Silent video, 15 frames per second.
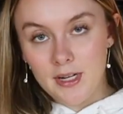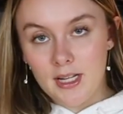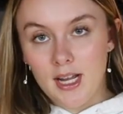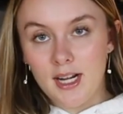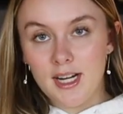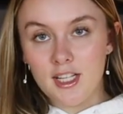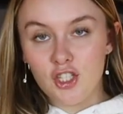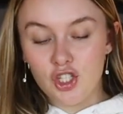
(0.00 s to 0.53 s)
gonna
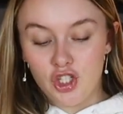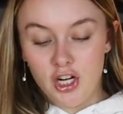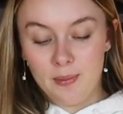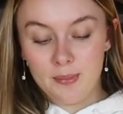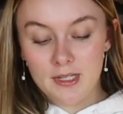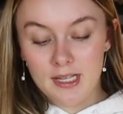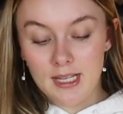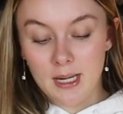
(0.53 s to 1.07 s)
cut it in
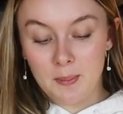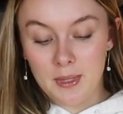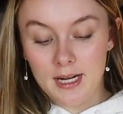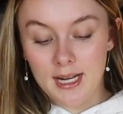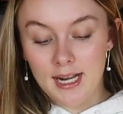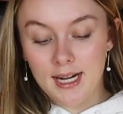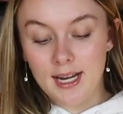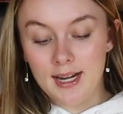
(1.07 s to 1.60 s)
strips and then I'm gonna
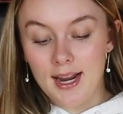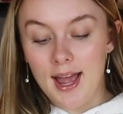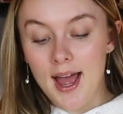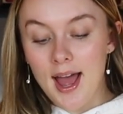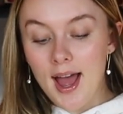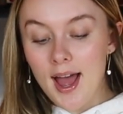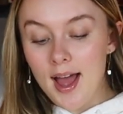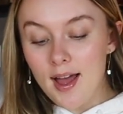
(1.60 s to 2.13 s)
cut it in
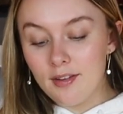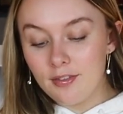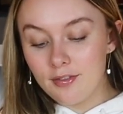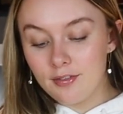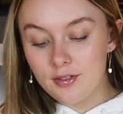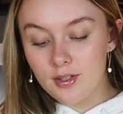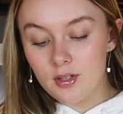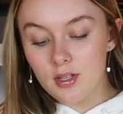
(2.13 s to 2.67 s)

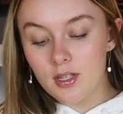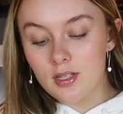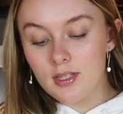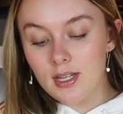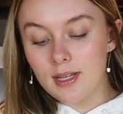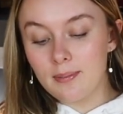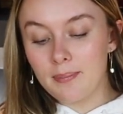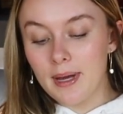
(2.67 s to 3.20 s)
half so that it's
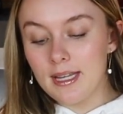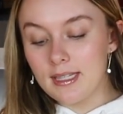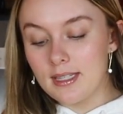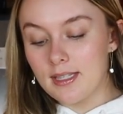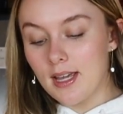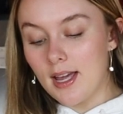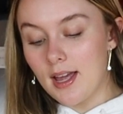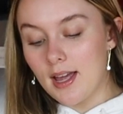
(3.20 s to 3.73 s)
like bite
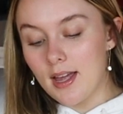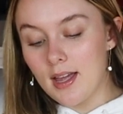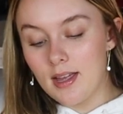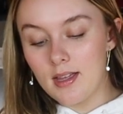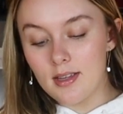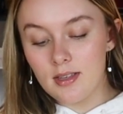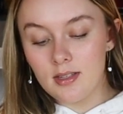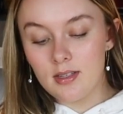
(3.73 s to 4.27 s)

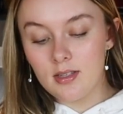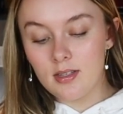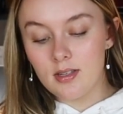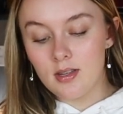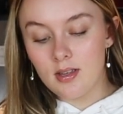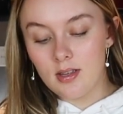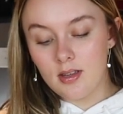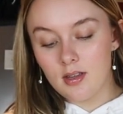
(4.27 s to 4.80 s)
size.
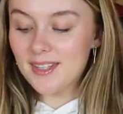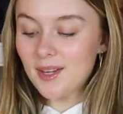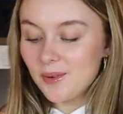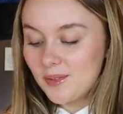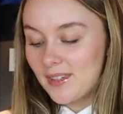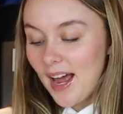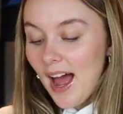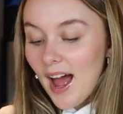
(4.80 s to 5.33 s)

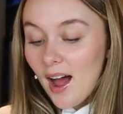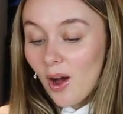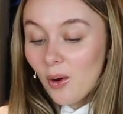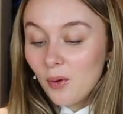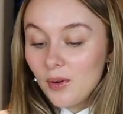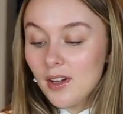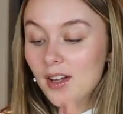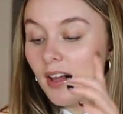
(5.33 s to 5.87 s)
So
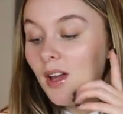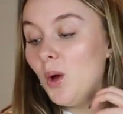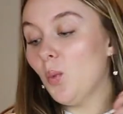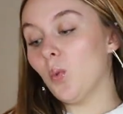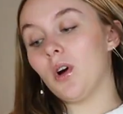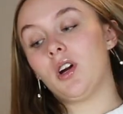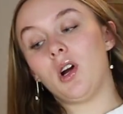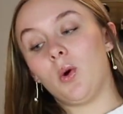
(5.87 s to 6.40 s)
now
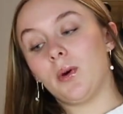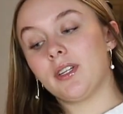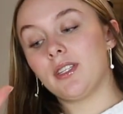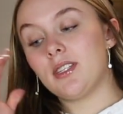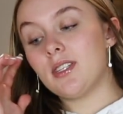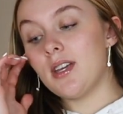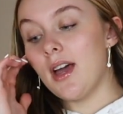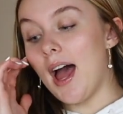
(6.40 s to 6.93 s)
we're
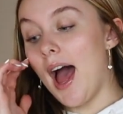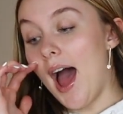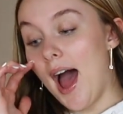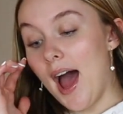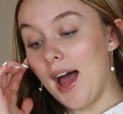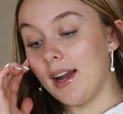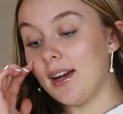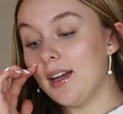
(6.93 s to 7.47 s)
going to
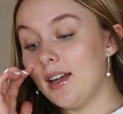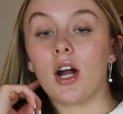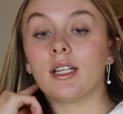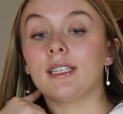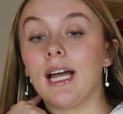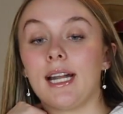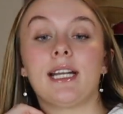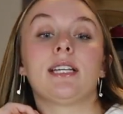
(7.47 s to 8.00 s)
add our
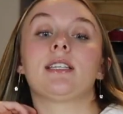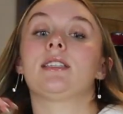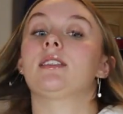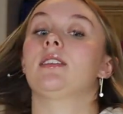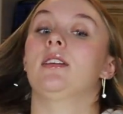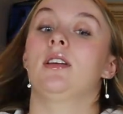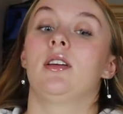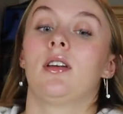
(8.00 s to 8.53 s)

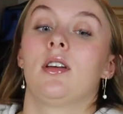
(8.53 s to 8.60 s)
lettuce.